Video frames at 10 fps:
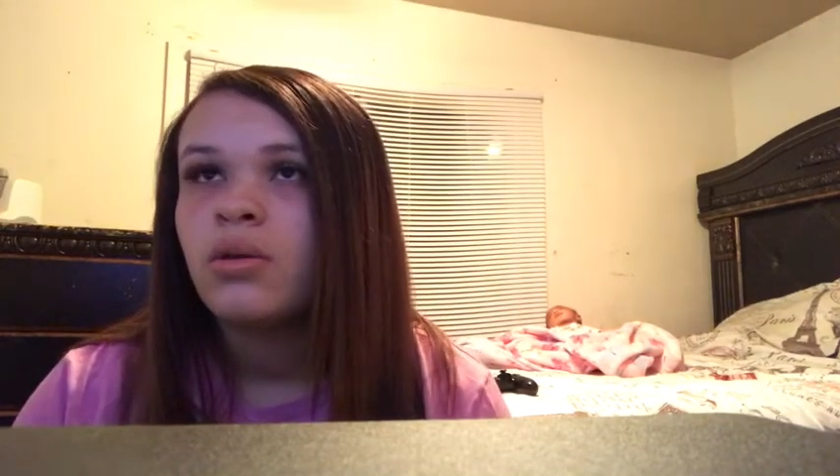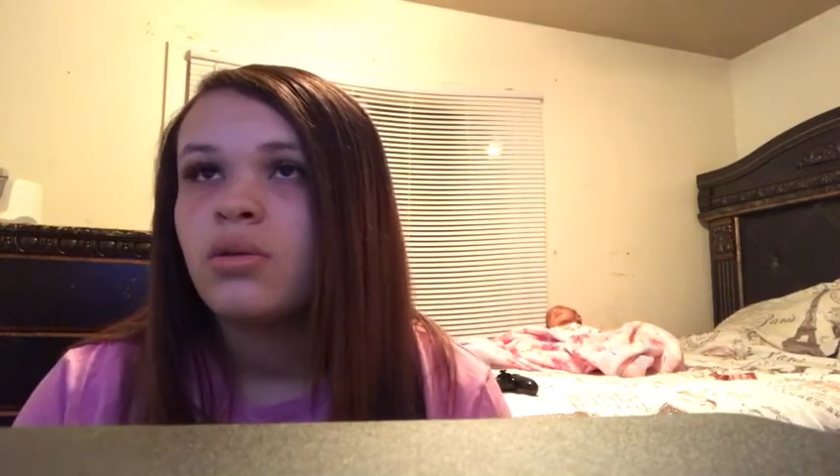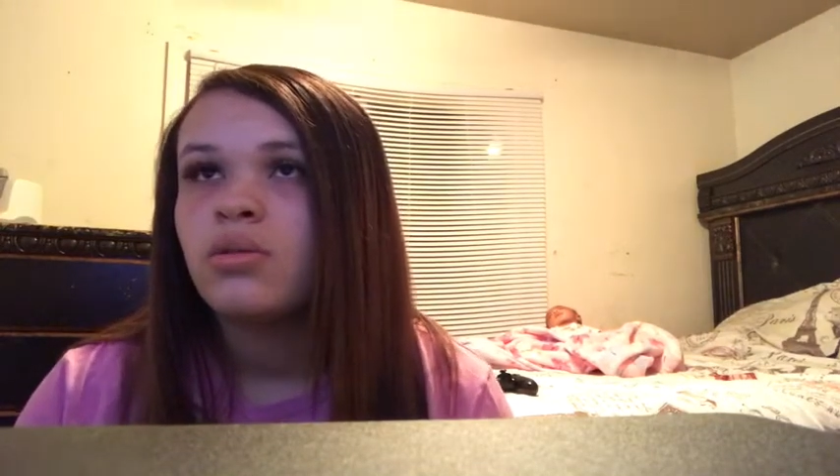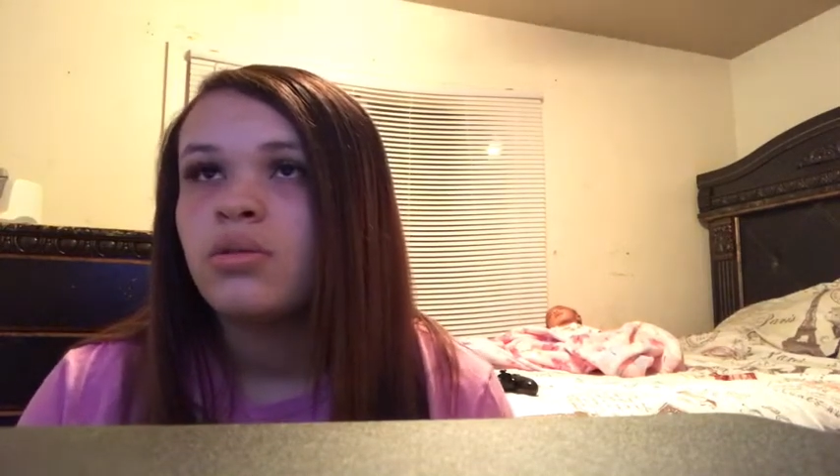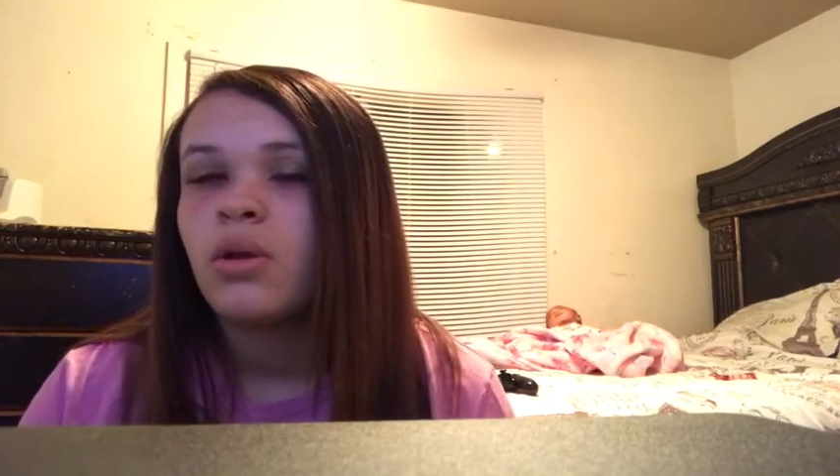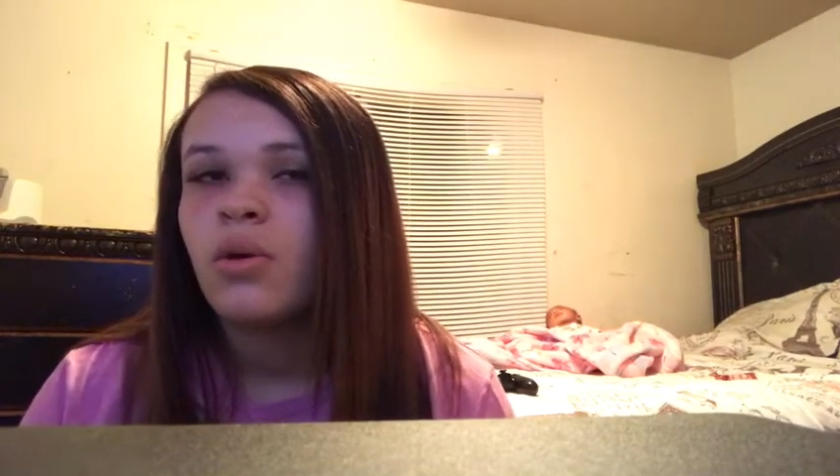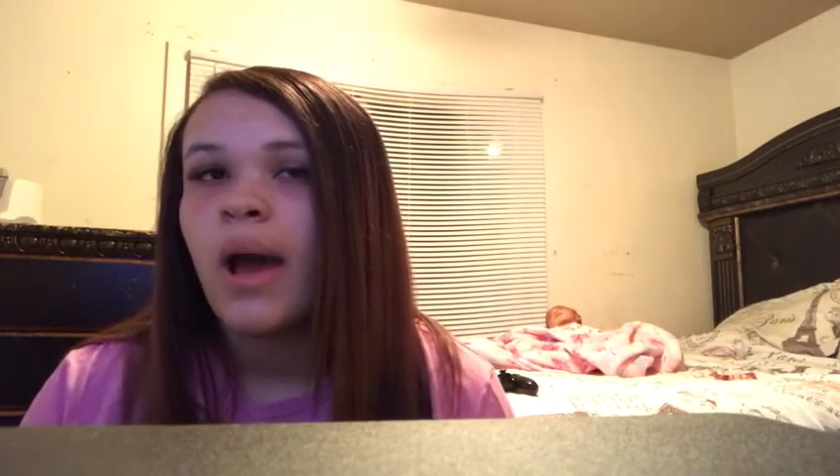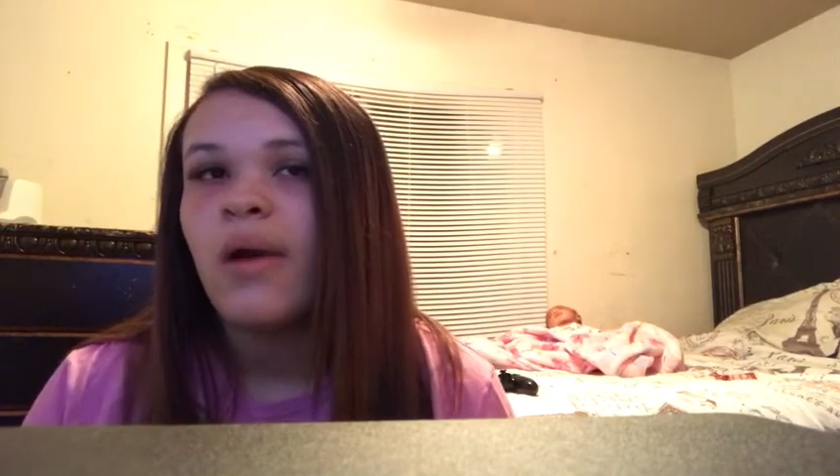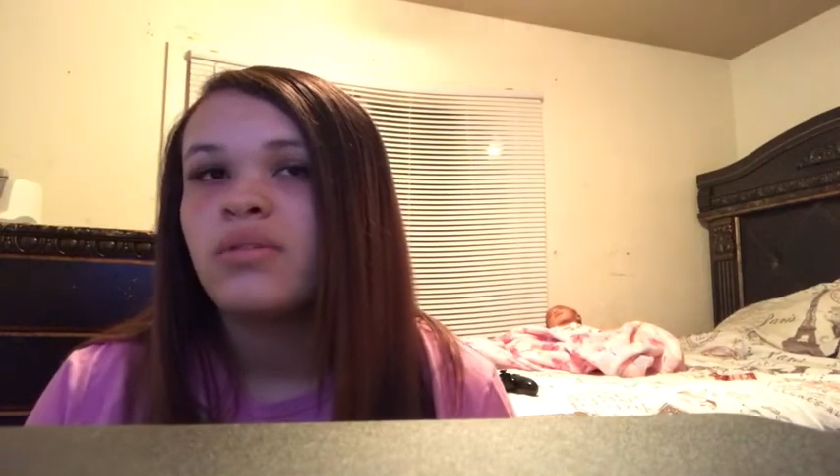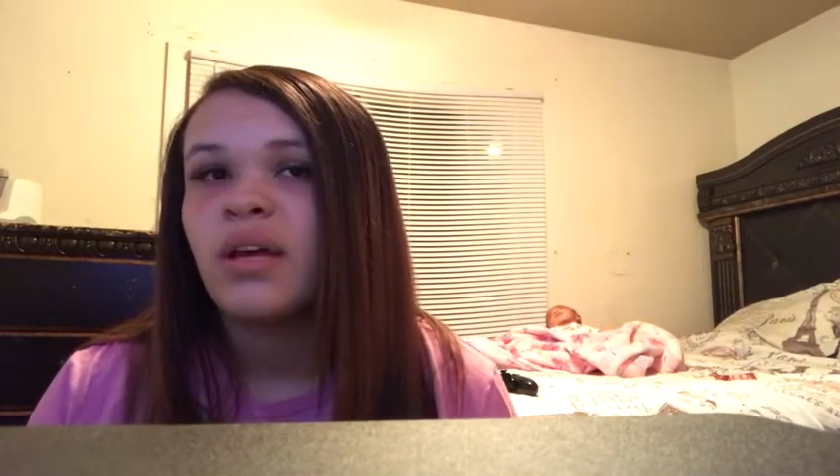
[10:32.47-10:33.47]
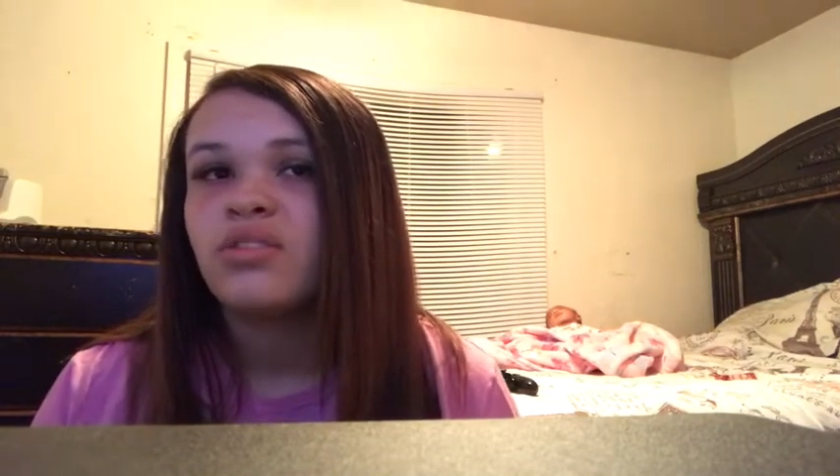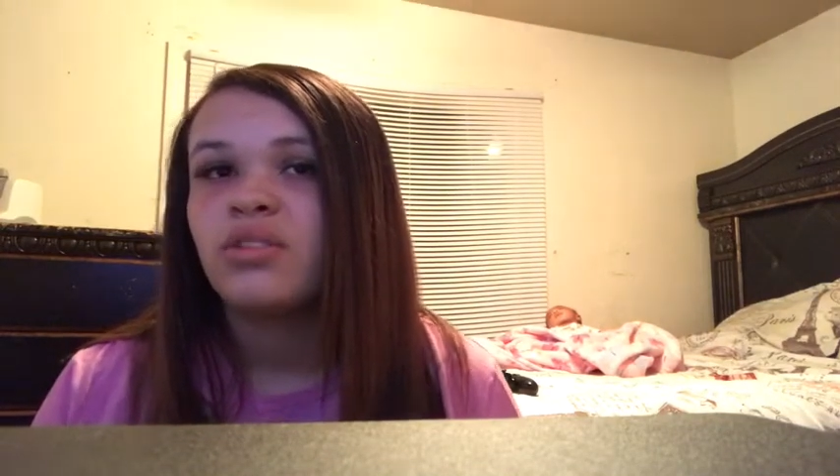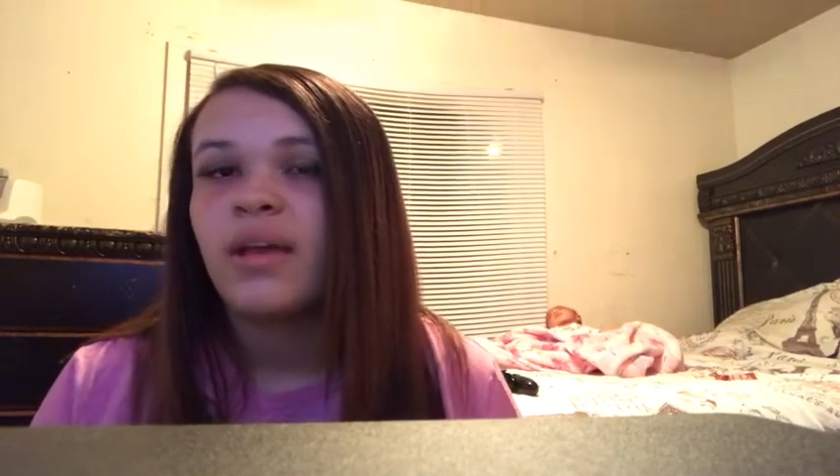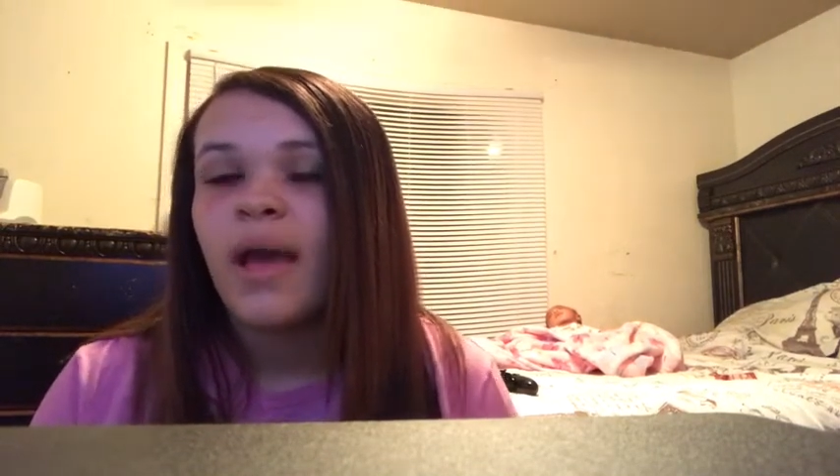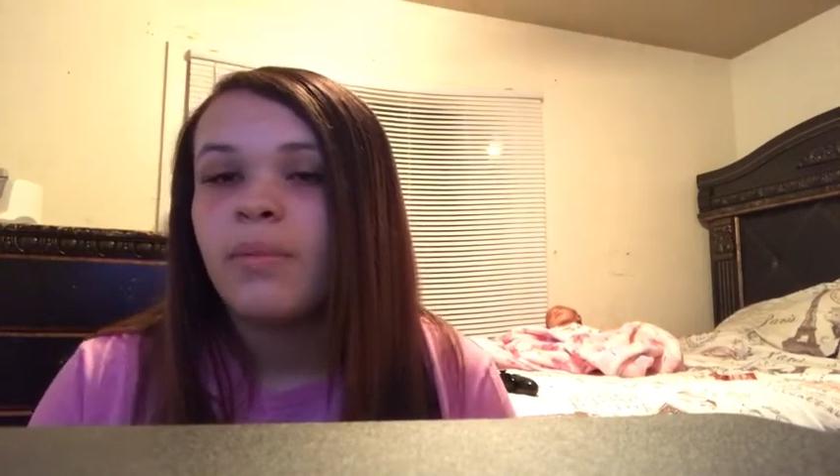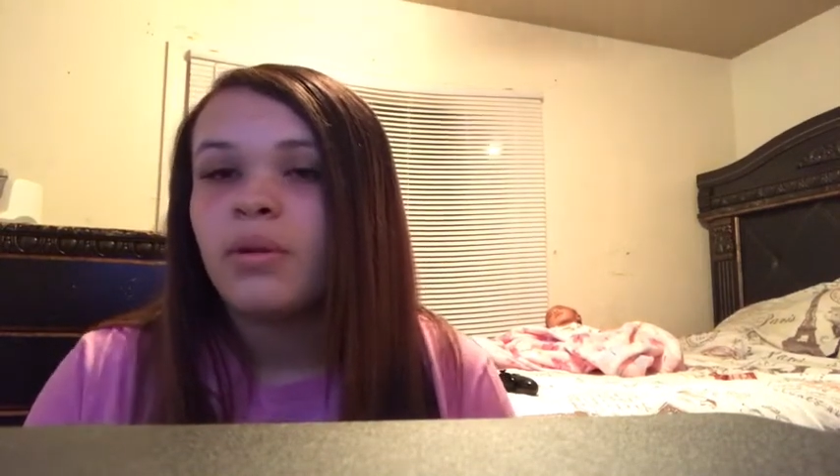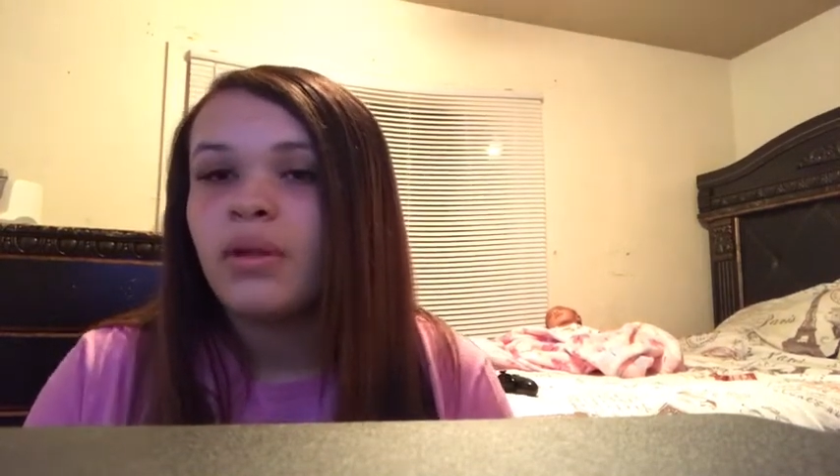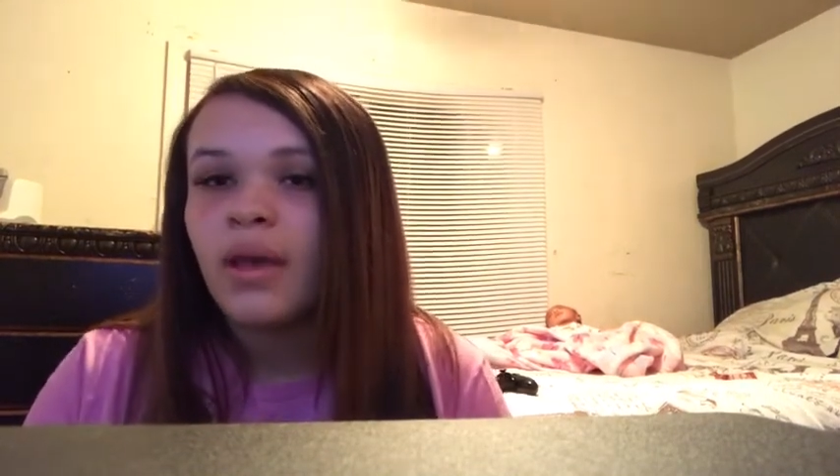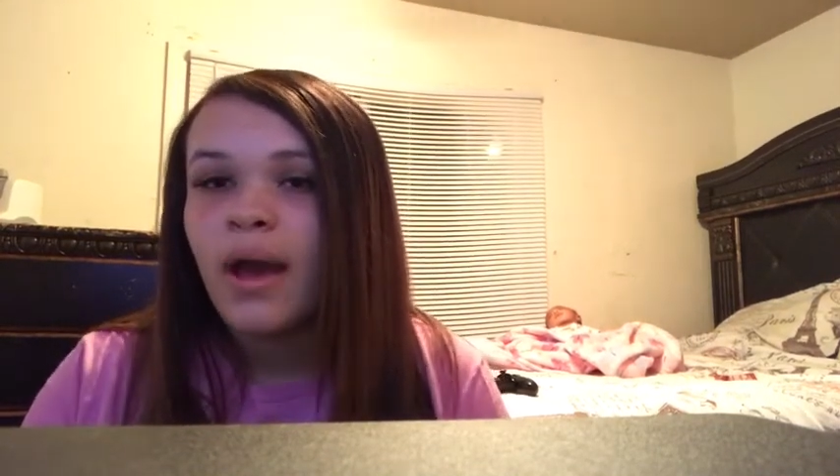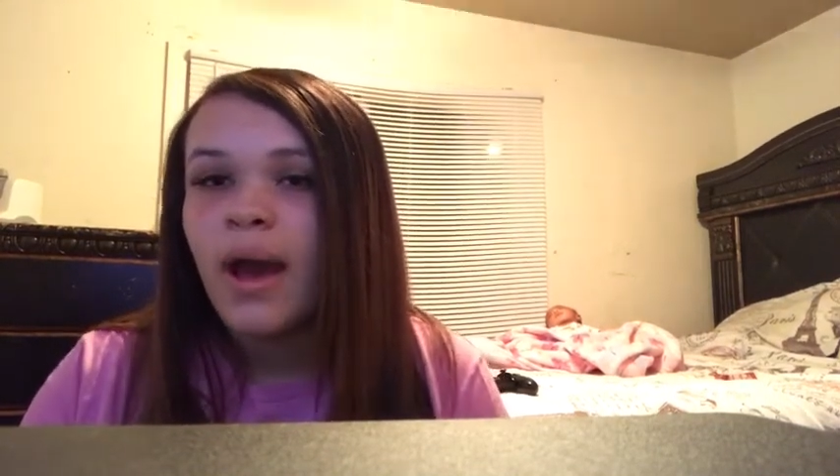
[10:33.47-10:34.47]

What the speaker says: So I was actually happy that